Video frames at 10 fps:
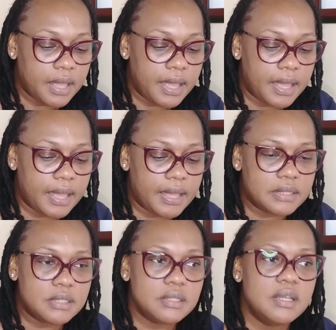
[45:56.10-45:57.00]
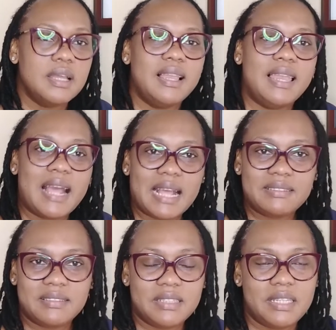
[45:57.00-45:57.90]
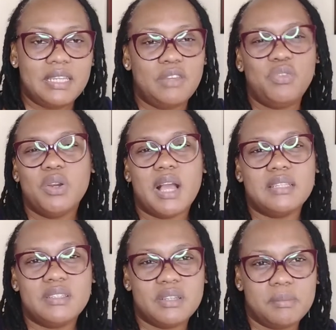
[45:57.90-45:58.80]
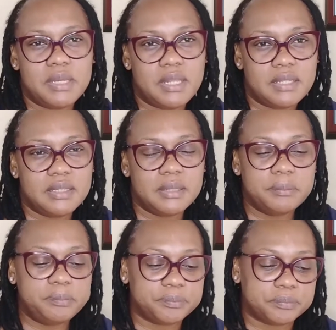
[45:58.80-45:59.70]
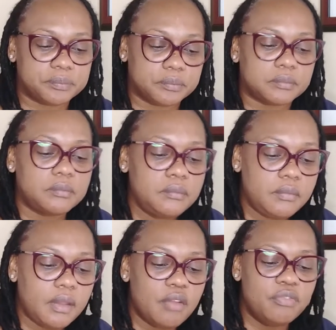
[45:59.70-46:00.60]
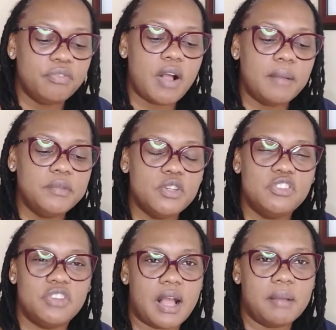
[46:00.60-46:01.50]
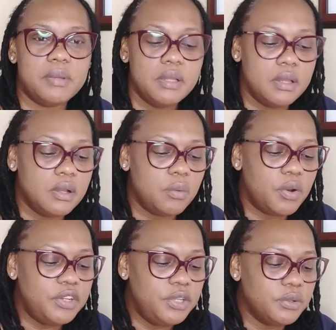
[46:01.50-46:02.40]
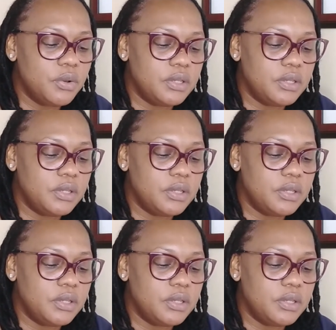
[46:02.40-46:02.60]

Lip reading: And lastly, if you got terminated from your job, what are you going